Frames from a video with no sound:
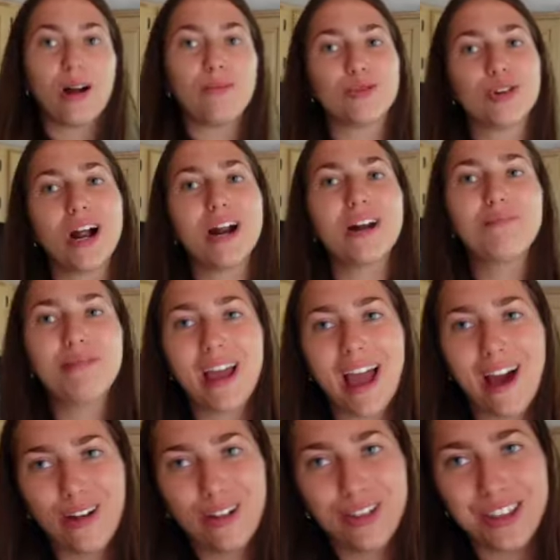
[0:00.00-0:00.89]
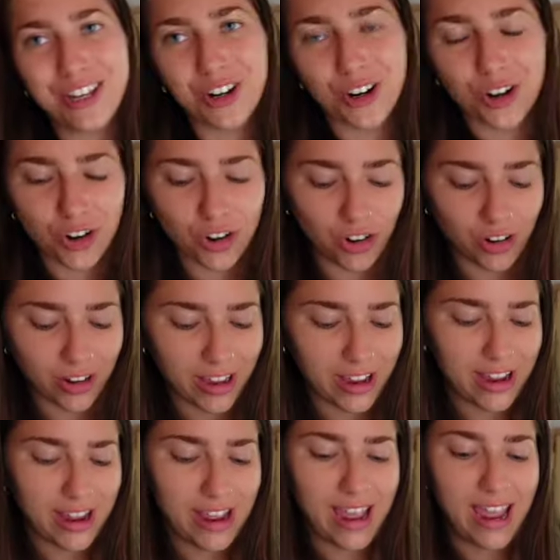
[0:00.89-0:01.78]
I'm trying to be a healthy girl
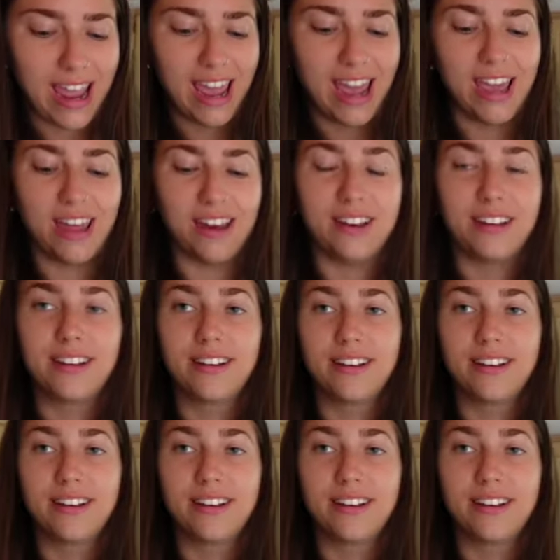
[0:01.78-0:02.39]
and